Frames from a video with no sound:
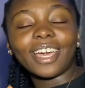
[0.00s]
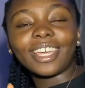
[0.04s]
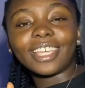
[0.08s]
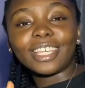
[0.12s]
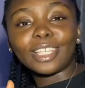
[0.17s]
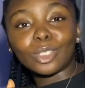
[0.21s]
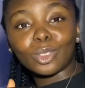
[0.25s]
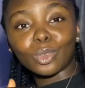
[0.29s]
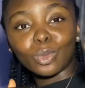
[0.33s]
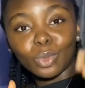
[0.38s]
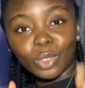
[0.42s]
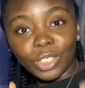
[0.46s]

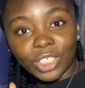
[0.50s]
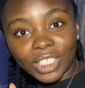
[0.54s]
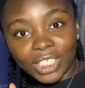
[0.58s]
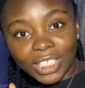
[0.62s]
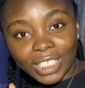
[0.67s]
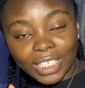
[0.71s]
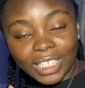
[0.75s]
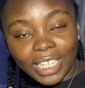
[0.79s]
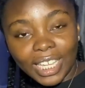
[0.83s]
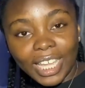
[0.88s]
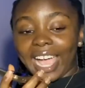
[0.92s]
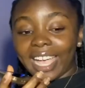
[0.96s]
is
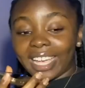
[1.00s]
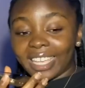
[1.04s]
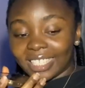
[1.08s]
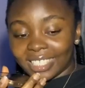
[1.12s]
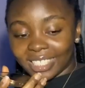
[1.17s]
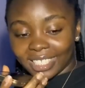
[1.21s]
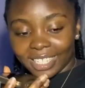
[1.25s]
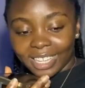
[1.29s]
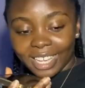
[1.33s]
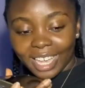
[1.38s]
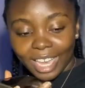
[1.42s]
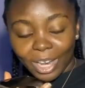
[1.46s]
Wujin. and
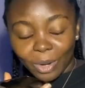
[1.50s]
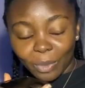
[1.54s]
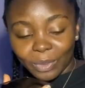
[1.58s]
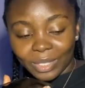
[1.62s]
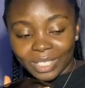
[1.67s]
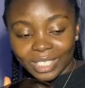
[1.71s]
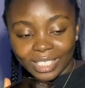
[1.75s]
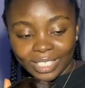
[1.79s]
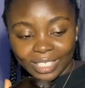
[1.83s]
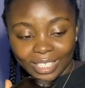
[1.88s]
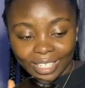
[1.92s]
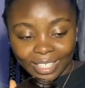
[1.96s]
he's the guy we
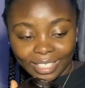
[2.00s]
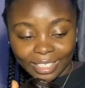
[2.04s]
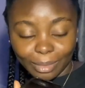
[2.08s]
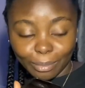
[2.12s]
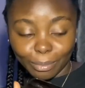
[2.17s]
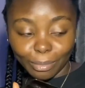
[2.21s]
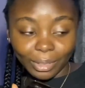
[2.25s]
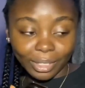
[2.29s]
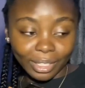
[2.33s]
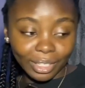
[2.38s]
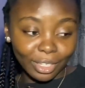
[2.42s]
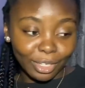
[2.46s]
see in the
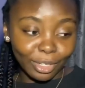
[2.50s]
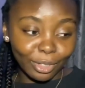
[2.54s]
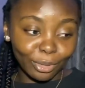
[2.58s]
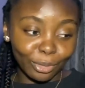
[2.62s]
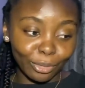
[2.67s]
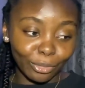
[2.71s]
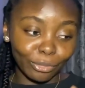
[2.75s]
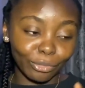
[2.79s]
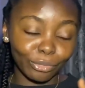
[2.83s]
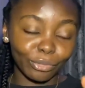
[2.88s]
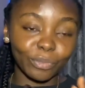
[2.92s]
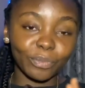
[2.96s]
beginning
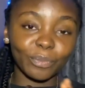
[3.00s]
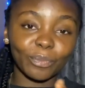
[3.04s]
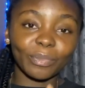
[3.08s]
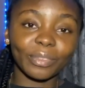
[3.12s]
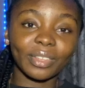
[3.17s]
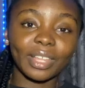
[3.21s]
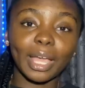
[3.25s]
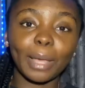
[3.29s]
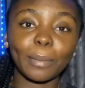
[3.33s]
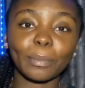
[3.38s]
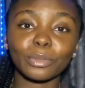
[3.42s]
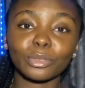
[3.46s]
of
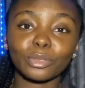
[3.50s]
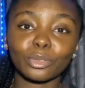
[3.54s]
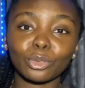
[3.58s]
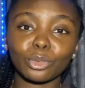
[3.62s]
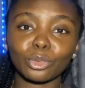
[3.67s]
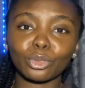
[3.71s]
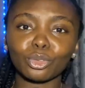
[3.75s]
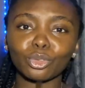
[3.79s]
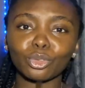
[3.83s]
episode